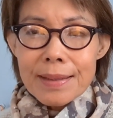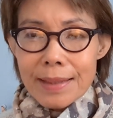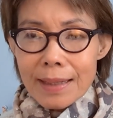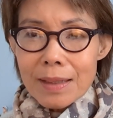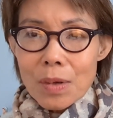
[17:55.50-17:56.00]

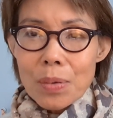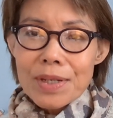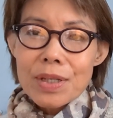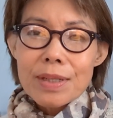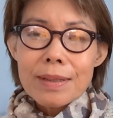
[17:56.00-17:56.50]
Second
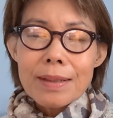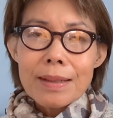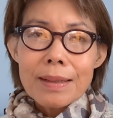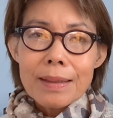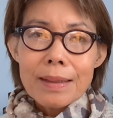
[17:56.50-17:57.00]
question:
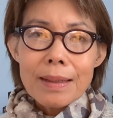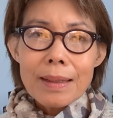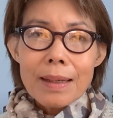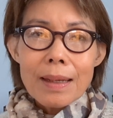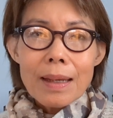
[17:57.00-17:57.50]

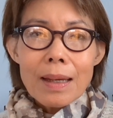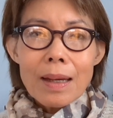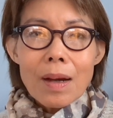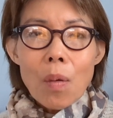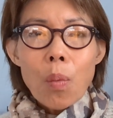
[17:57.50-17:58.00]

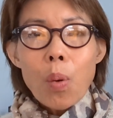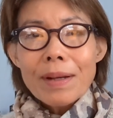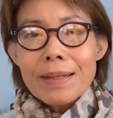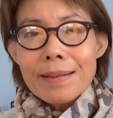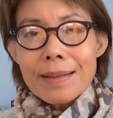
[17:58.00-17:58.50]

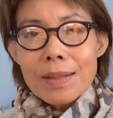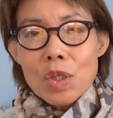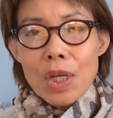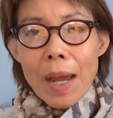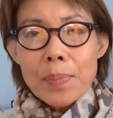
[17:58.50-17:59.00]
what does
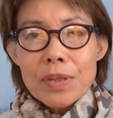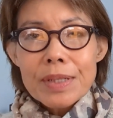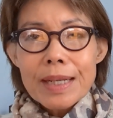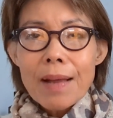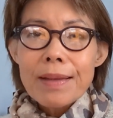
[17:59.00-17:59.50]
this
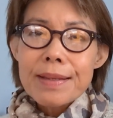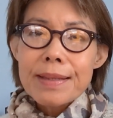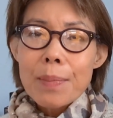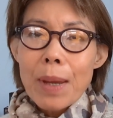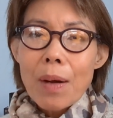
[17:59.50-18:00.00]
chapter tell
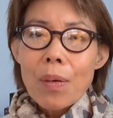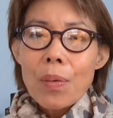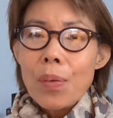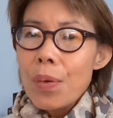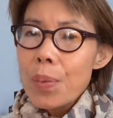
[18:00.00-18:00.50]
us
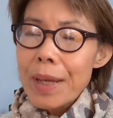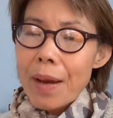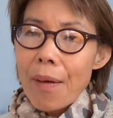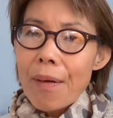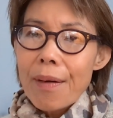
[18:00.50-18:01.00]
about who
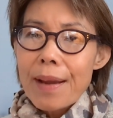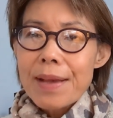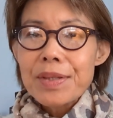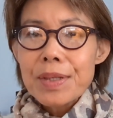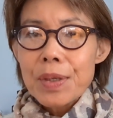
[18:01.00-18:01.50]
we are
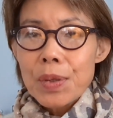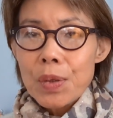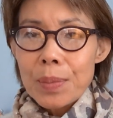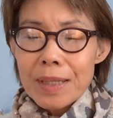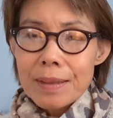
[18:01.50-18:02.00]
as a
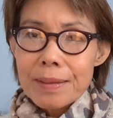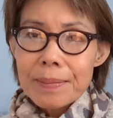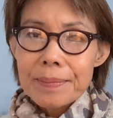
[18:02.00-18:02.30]
human?